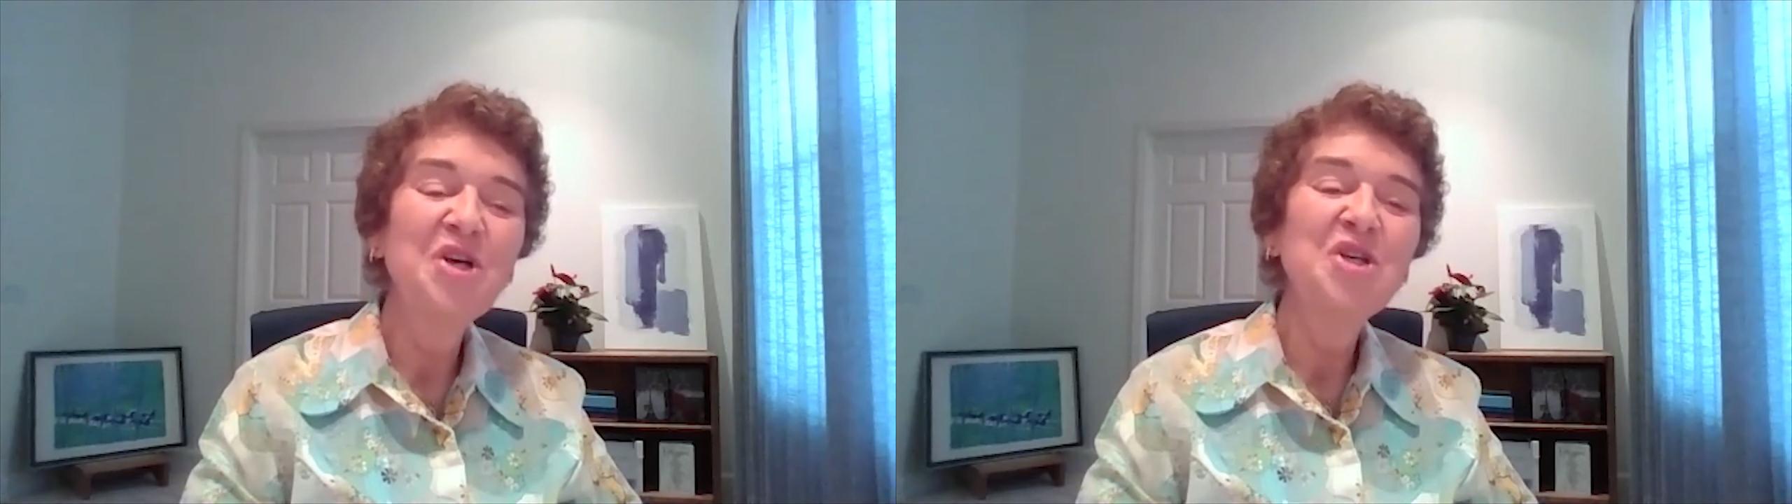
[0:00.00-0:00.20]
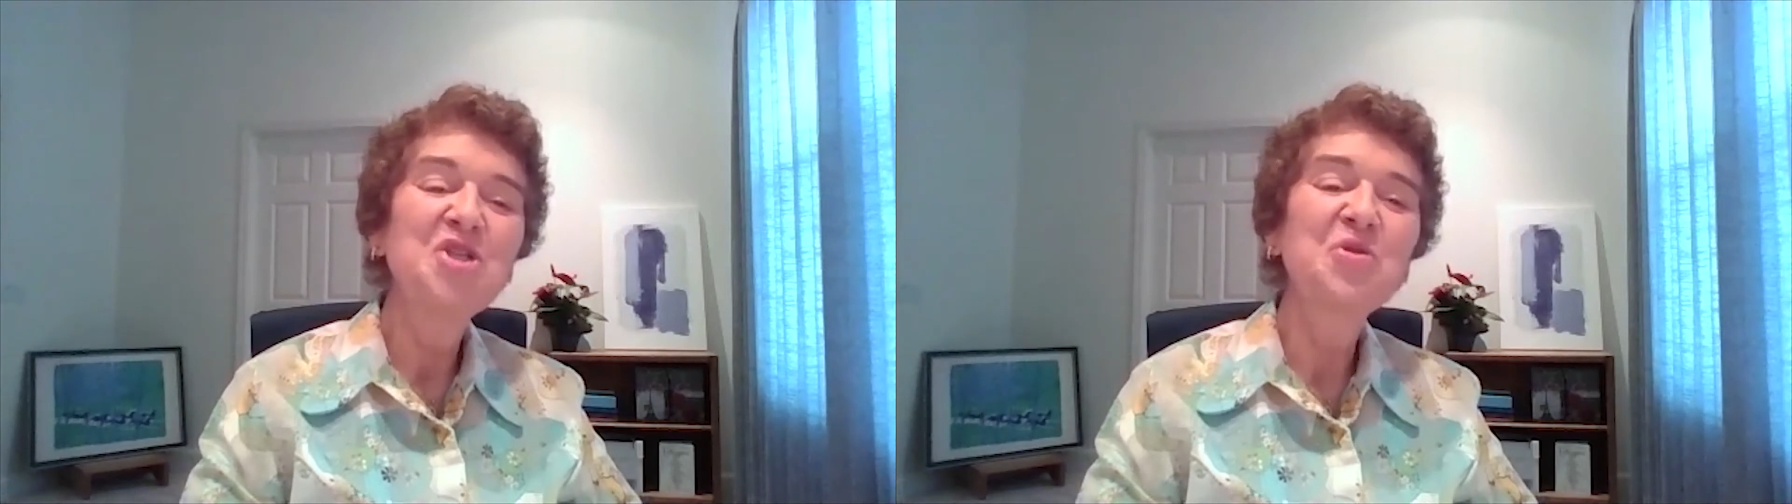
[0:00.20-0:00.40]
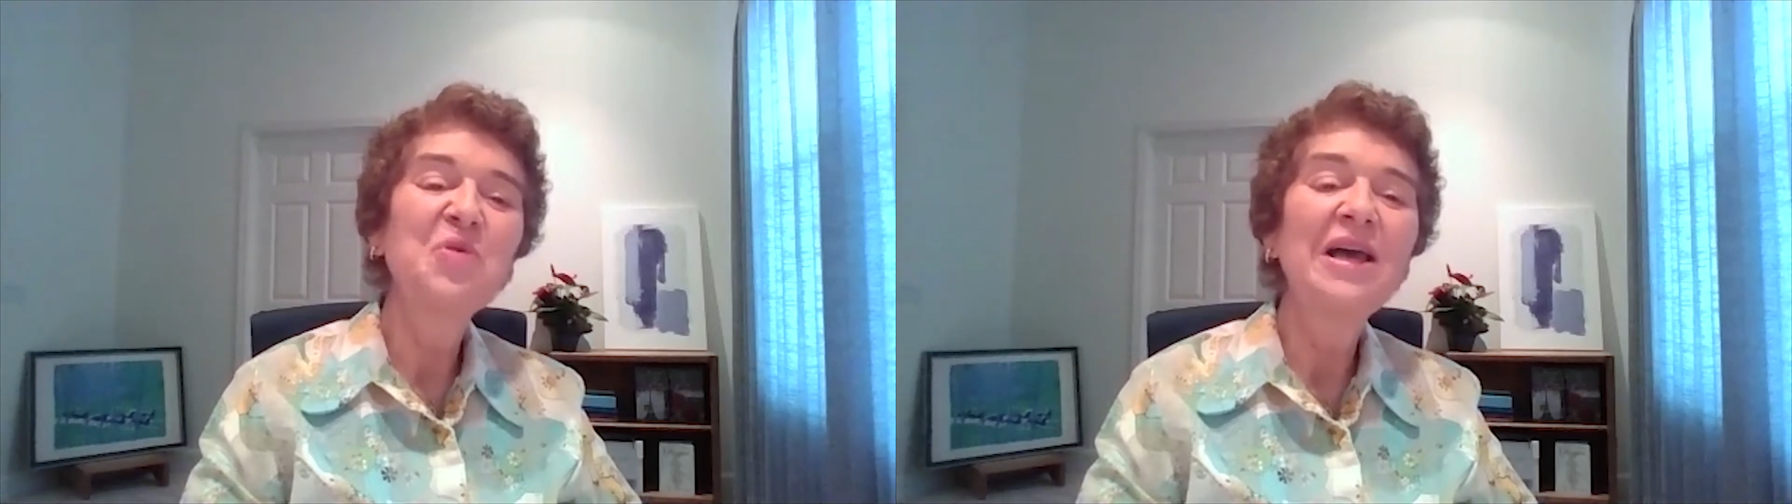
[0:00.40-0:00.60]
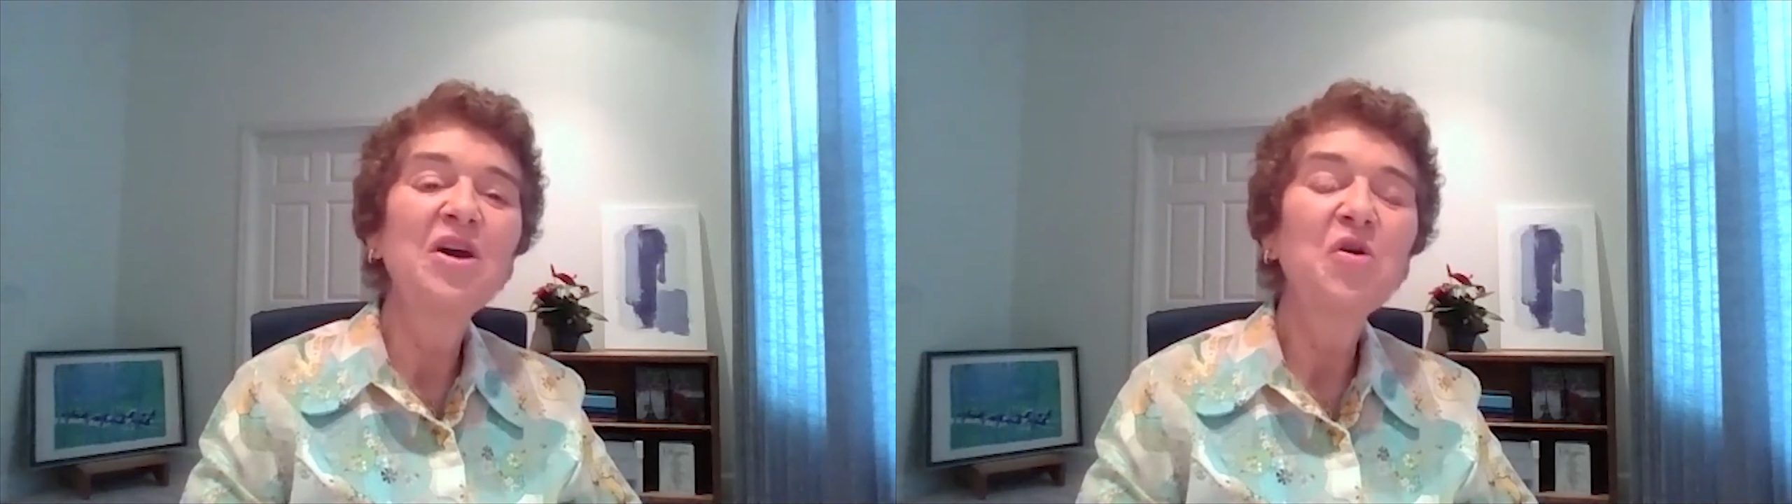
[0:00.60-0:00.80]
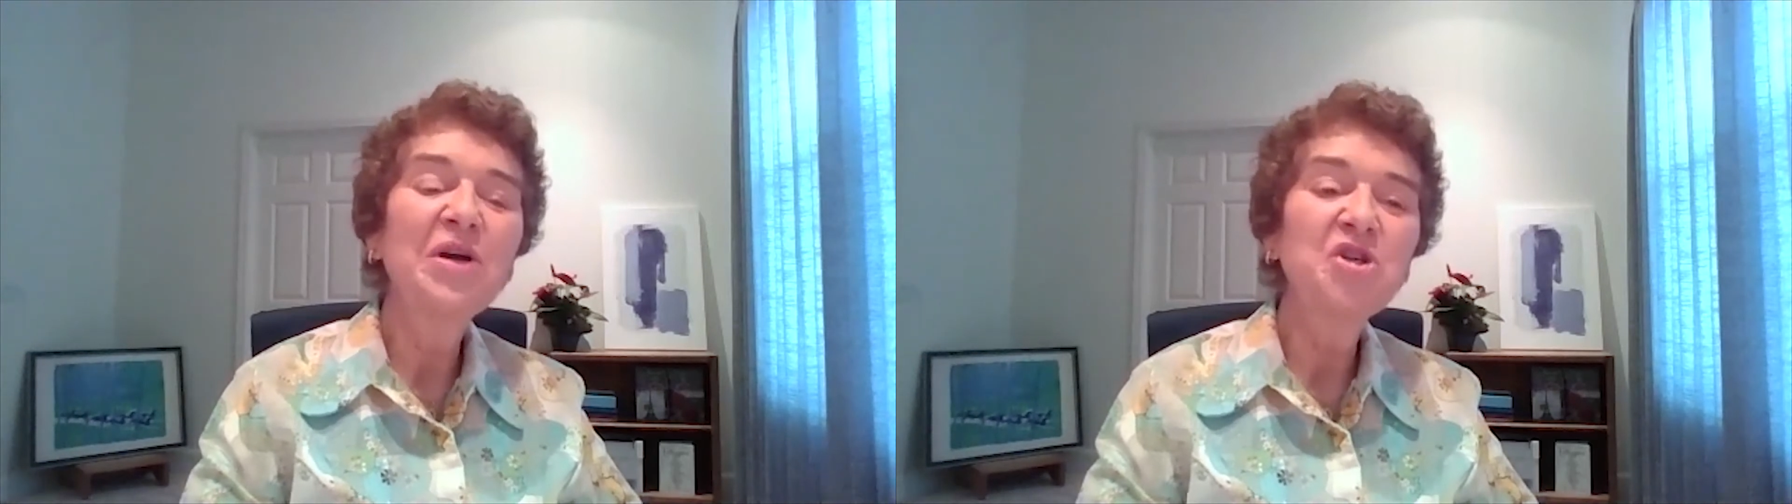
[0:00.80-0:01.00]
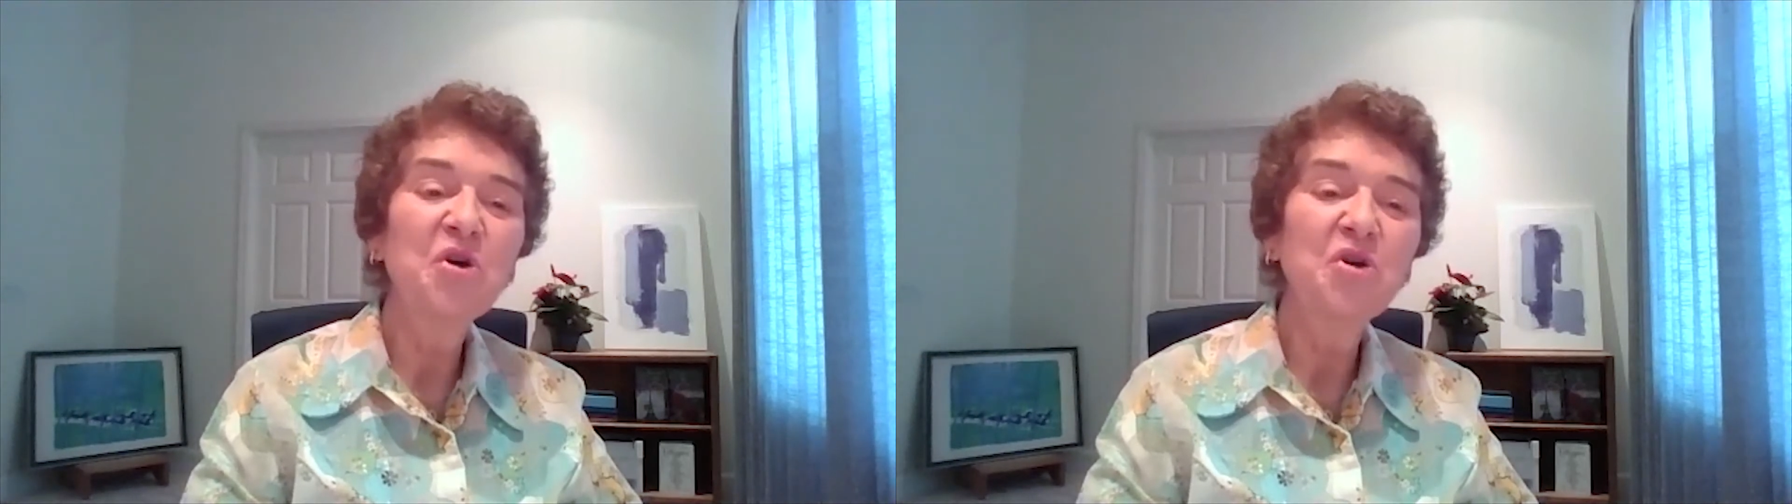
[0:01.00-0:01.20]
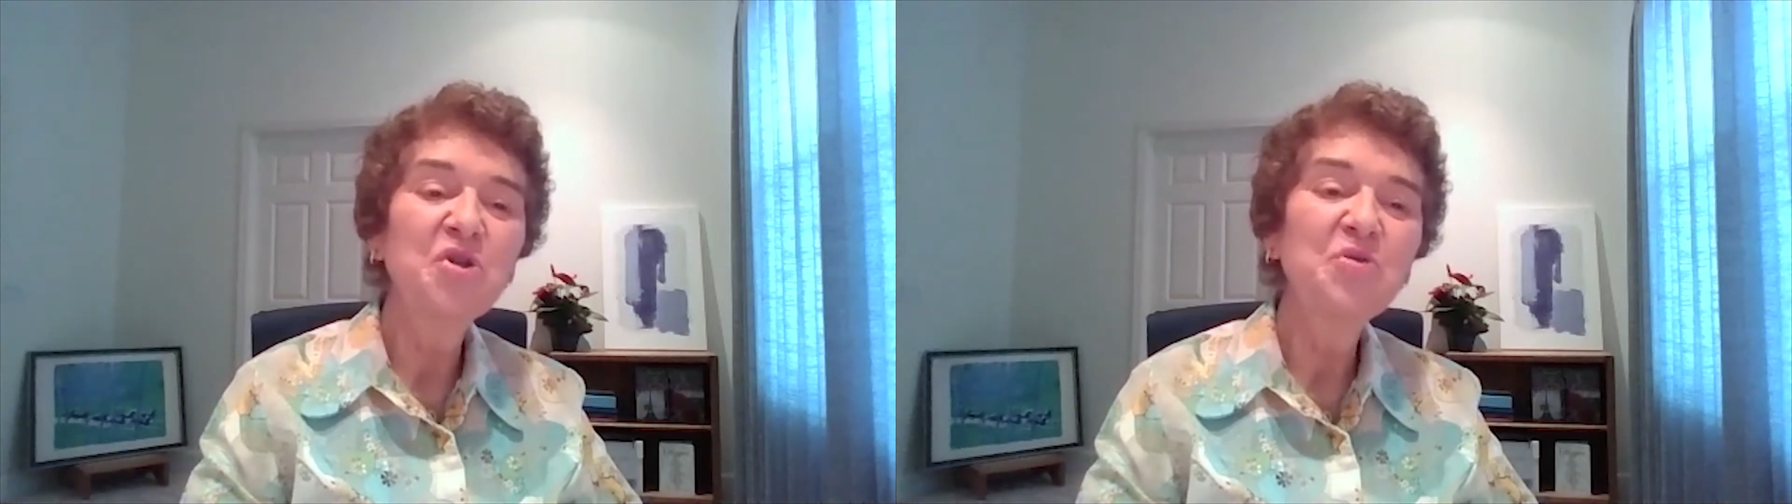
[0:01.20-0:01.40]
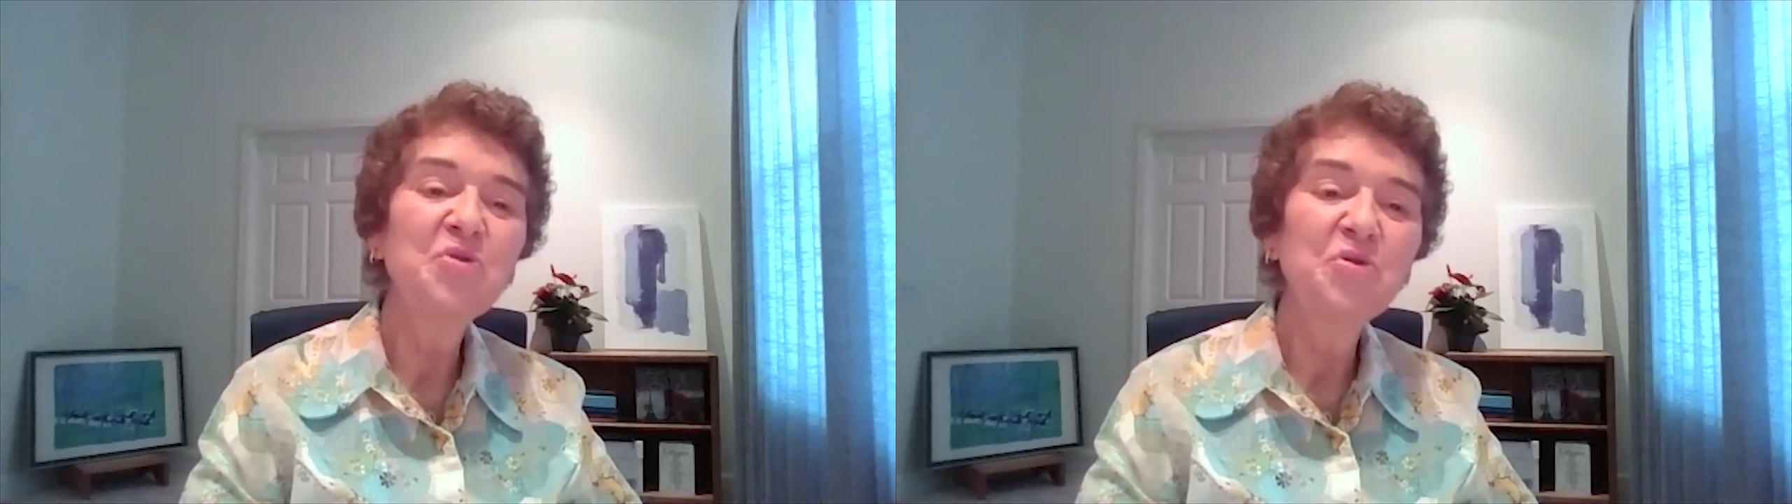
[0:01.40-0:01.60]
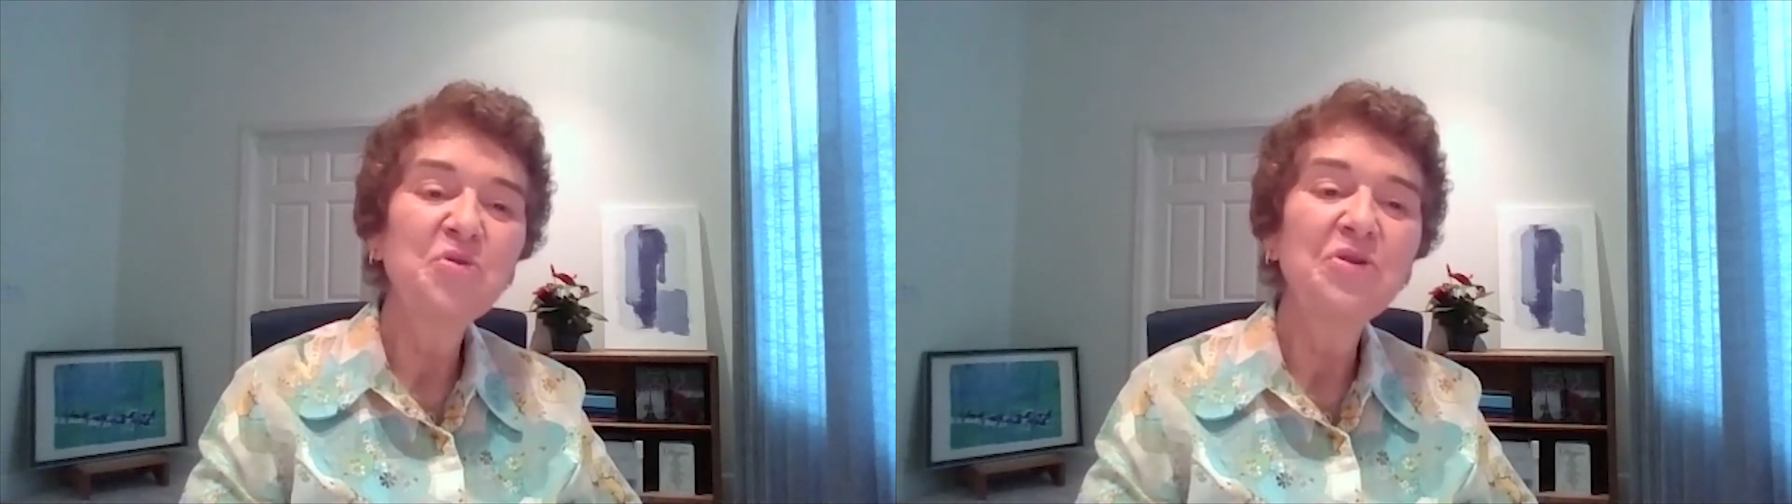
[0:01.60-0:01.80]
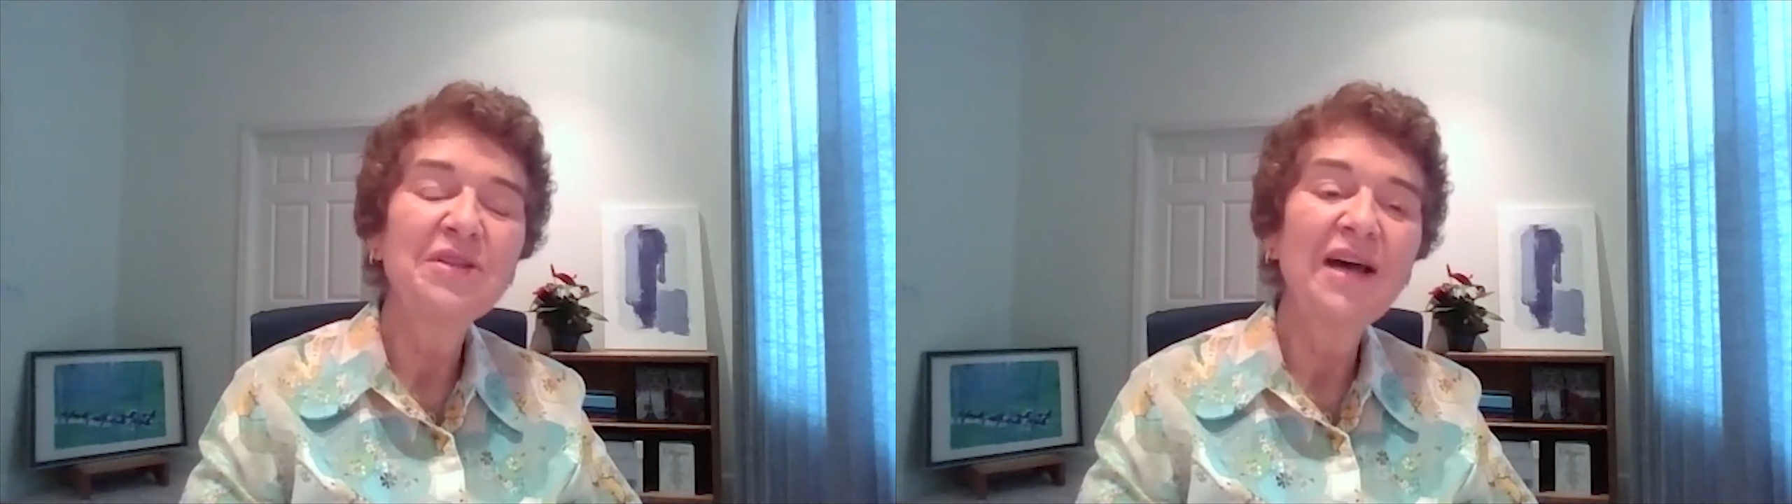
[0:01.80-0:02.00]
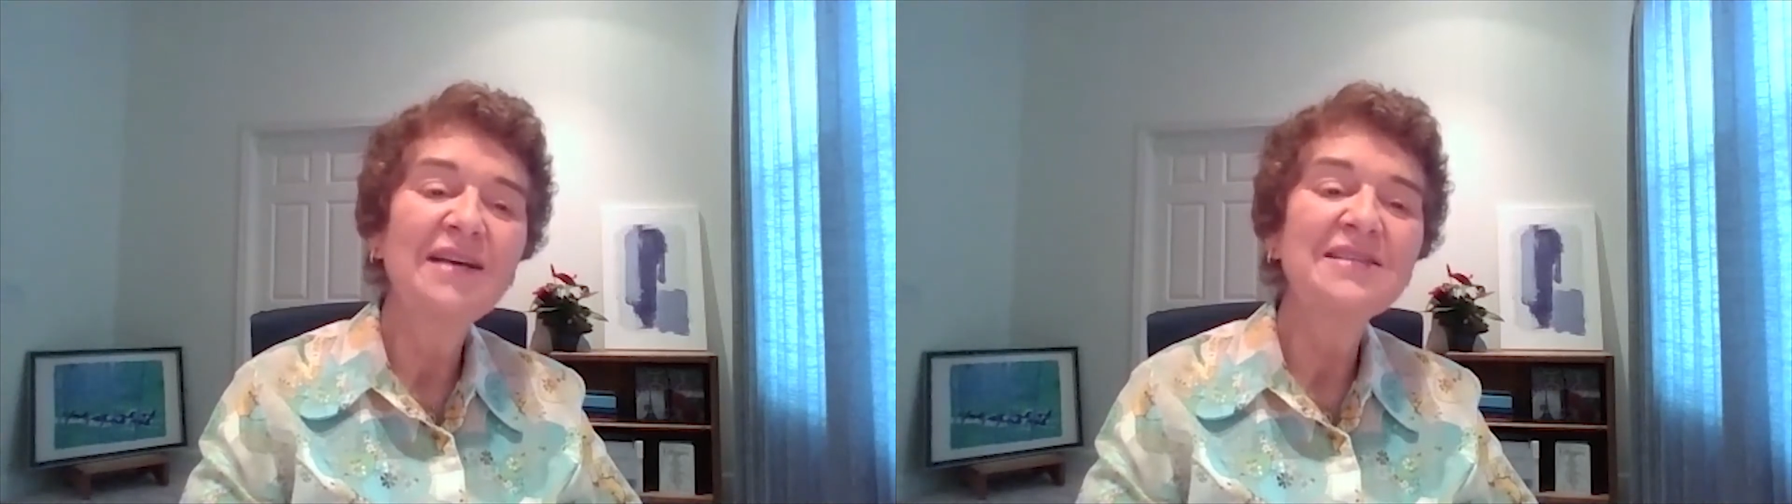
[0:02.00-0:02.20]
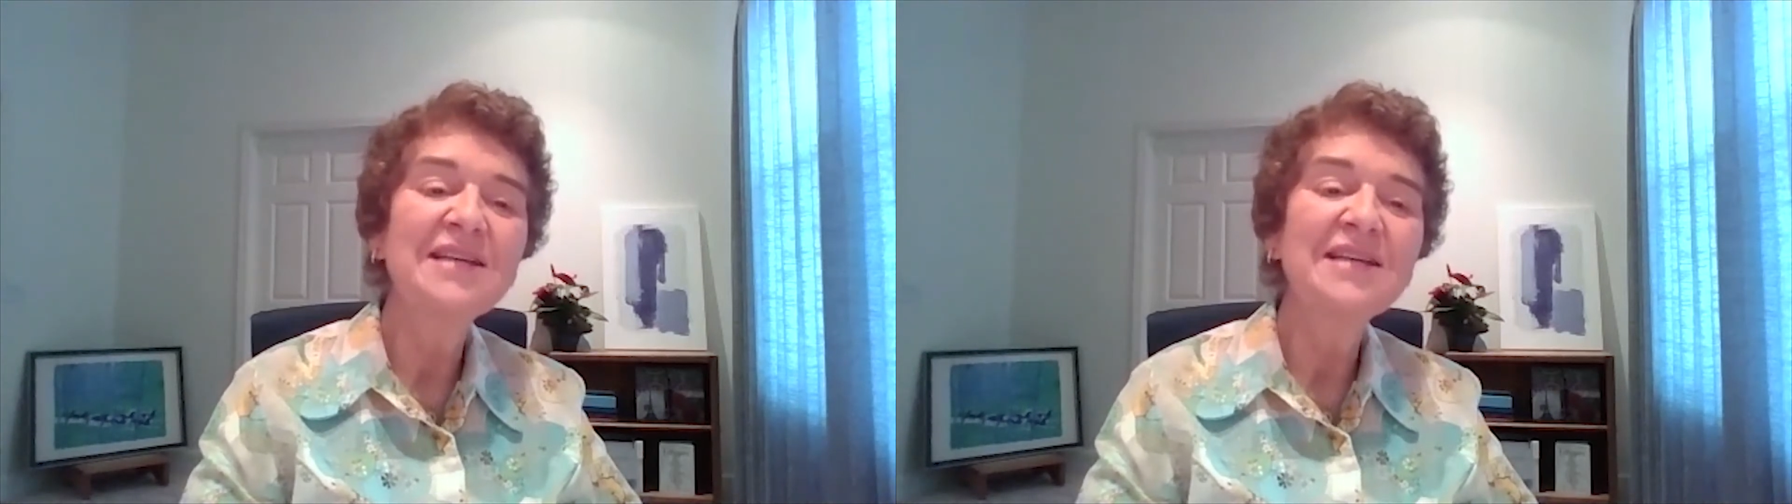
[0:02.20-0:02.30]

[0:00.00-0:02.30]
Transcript: So I encouraged her to do the test,